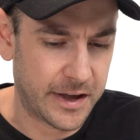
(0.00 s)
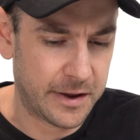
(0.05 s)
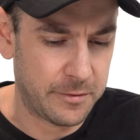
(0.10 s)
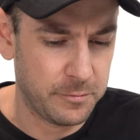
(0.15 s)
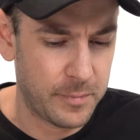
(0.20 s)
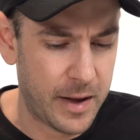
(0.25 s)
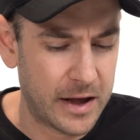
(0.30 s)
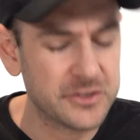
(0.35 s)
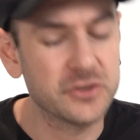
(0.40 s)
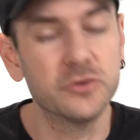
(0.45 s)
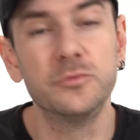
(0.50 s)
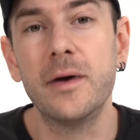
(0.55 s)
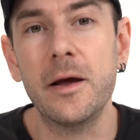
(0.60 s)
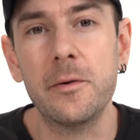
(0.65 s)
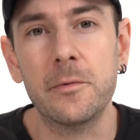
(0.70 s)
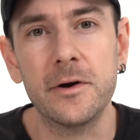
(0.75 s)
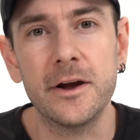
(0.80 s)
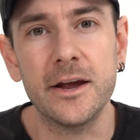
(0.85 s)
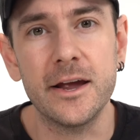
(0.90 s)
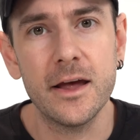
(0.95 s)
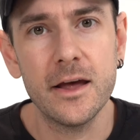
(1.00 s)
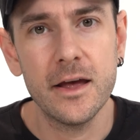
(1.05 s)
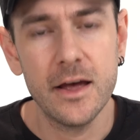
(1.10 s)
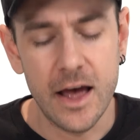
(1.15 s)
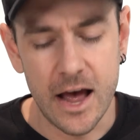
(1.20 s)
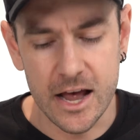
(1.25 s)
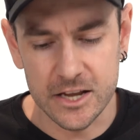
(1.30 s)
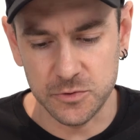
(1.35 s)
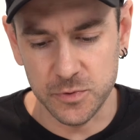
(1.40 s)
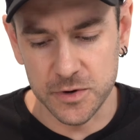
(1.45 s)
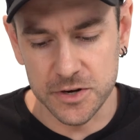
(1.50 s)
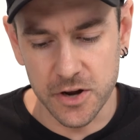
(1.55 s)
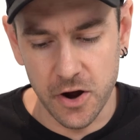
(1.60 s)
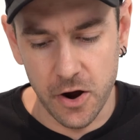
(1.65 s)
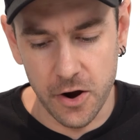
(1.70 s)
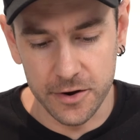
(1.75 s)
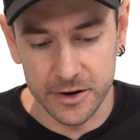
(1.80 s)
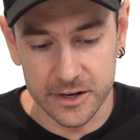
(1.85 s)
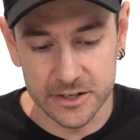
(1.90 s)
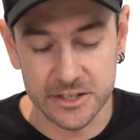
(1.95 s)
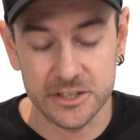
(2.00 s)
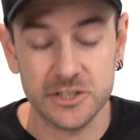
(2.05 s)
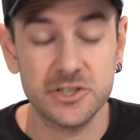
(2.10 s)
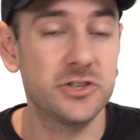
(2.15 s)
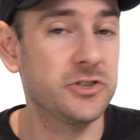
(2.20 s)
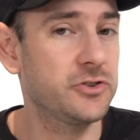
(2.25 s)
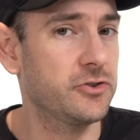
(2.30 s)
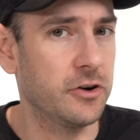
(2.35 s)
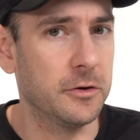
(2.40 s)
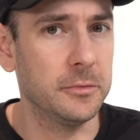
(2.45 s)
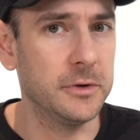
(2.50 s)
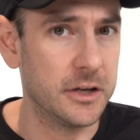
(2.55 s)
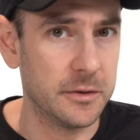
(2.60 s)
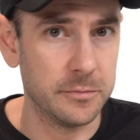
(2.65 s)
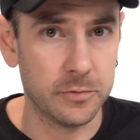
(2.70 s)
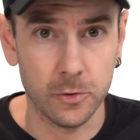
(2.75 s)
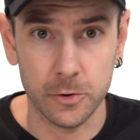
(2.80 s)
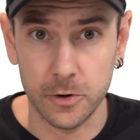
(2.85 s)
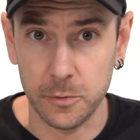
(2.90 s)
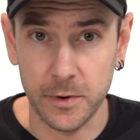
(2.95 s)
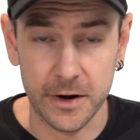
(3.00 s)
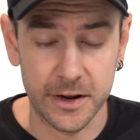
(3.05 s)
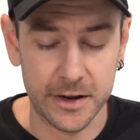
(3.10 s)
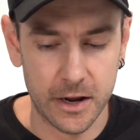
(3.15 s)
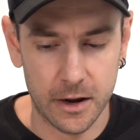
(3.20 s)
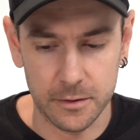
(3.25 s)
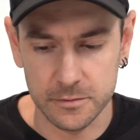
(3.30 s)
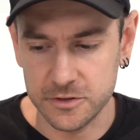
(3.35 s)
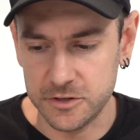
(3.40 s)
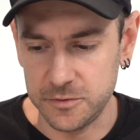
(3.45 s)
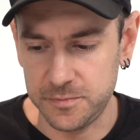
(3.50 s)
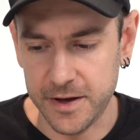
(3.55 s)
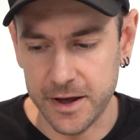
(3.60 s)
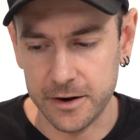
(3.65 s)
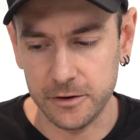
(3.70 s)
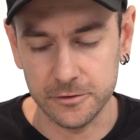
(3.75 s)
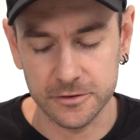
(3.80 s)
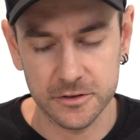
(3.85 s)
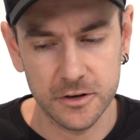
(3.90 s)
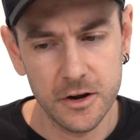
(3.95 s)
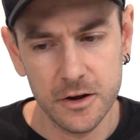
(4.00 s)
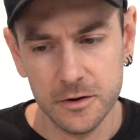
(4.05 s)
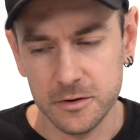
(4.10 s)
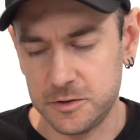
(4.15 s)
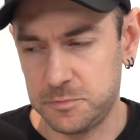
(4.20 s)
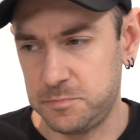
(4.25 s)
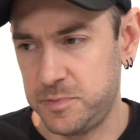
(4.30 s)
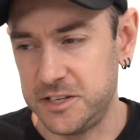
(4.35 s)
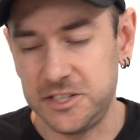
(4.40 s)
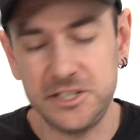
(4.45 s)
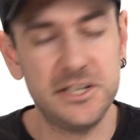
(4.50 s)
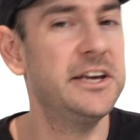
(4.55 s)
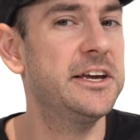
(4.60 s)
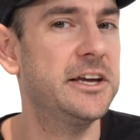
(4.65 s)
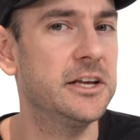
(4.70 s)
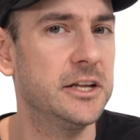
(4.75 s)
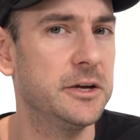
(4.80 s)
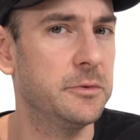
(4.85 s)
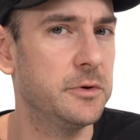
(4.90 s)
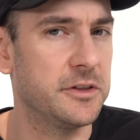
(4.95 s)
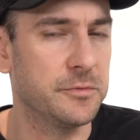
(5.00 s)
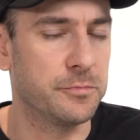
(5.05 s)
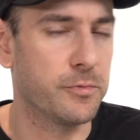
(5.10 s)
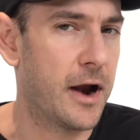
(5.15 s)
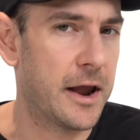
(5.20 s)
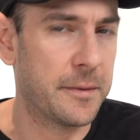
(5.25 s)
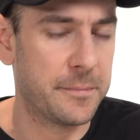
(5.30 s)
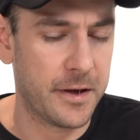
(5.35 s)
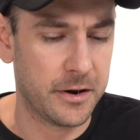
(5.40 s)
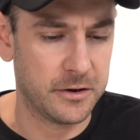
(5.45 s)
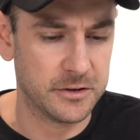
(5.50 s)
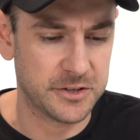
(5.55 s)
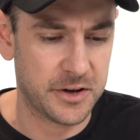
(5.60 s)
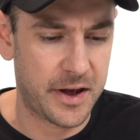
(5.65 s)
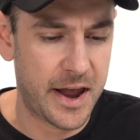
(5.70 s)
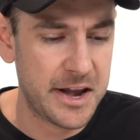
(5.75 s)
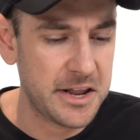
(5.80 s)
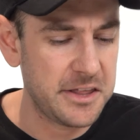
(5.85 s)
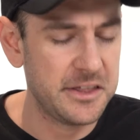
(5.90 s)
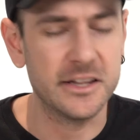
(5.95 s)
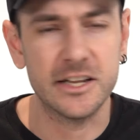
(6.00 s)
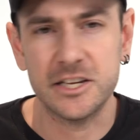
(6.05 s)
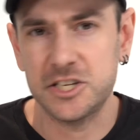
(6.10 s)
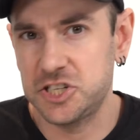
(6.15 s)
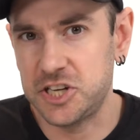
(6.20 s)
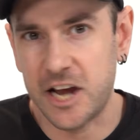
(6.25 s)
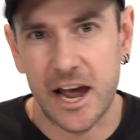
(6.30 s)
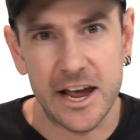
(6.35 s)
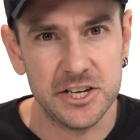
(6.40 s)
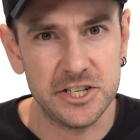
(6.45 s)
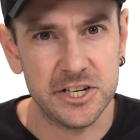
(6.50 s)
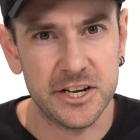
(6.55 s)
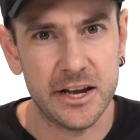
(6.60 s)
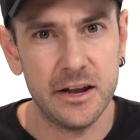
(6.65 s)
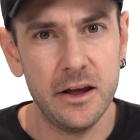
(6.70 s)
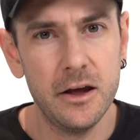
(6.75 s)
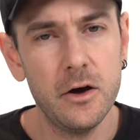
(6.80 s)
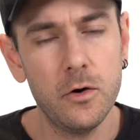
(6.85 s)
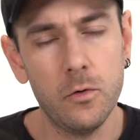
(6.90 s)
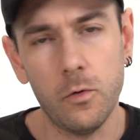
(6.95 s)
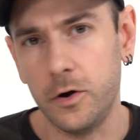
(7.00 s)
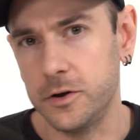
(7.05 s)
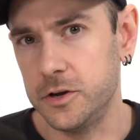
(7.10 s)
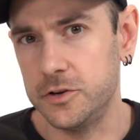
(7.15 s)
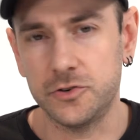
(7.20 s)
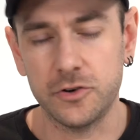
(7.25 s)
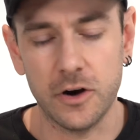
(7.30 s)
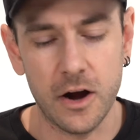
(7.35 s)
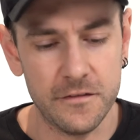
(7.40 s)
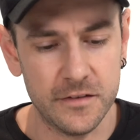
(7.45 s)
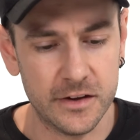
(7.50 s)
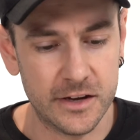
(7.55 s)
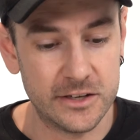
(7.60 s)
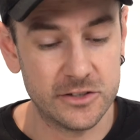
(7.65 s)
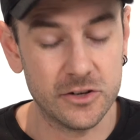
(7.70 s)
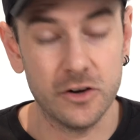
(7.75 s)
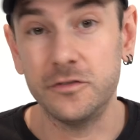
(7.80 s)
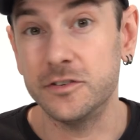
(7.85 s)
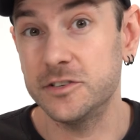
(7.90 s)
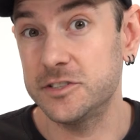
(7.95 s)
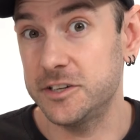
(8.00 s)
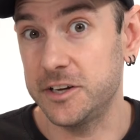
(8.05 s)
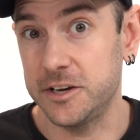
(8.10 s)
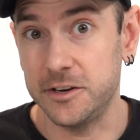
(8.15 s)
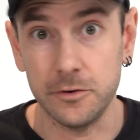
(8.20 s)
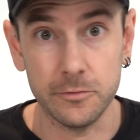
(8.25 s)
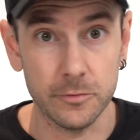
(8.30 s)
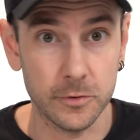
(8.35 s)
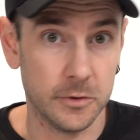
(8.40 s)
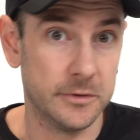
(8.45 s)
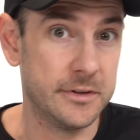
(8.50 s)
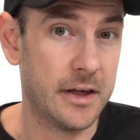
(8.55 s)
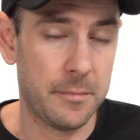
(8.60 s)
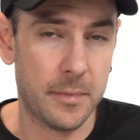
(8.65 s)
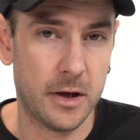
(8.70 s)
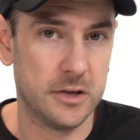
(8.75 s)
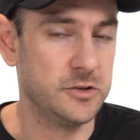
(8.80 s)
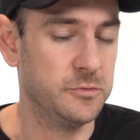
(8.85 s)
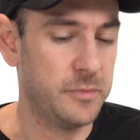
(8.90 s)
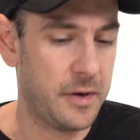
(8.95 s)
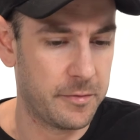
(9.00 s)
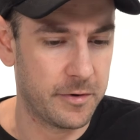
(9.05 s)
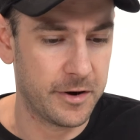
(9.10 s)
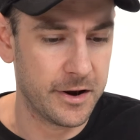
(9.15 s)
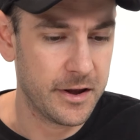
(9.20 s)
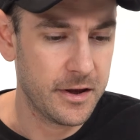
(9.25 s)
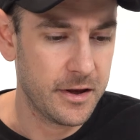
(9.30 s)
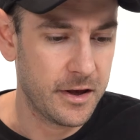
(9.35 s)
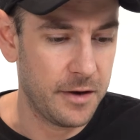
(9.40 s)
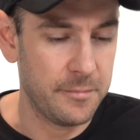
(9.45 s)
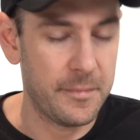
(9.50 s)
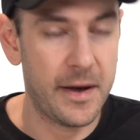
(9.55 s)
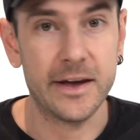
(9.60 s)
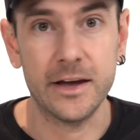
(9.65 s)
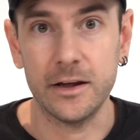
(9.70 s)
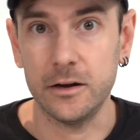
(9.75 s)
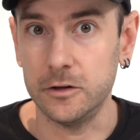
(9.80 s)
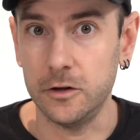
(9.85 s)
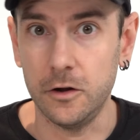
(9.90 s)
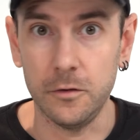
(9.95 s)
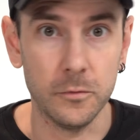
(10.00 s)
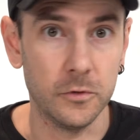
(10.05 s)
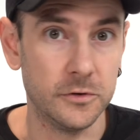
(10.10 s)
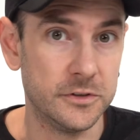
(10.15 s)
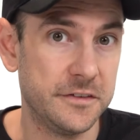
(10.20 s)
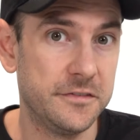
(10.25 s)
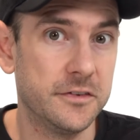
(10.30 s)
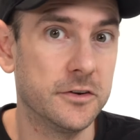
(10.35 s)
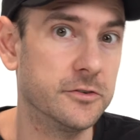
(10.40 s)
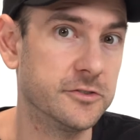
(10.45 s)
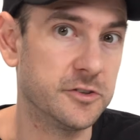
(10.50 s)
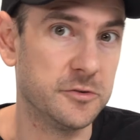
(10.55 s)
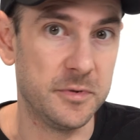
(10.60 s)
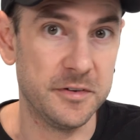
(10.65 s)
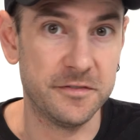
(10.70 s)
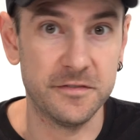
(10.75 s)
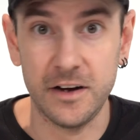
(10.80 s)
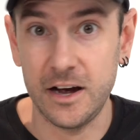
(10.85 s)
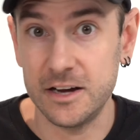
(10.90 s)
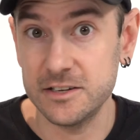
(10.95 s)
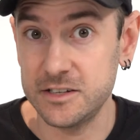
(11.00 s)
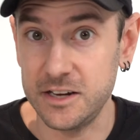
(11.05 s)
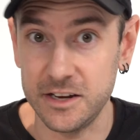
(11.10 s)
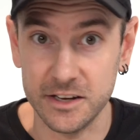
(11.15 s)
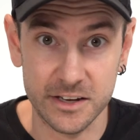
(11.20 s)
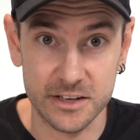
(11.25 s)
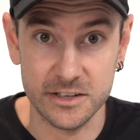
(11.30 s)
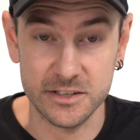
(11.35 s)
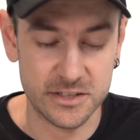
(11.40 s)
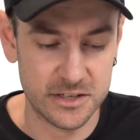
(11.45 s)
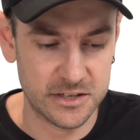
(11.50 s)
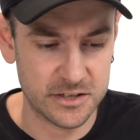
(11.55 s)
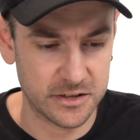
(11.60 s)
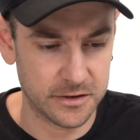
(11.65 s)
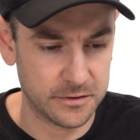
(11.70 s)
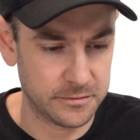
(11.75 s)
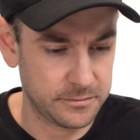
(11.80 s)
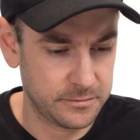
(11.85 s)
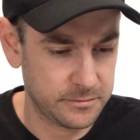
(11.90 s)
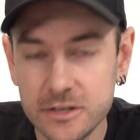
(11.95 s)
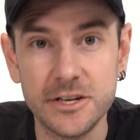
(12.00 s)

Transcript: And muscle memory, as we know, is extremely important when it comes to pedals, particularly with the brake pedal. So anything that's changing while you're driving is obviously going to ruin that muscle memory and make it a lot more difficult to be fast and consistent.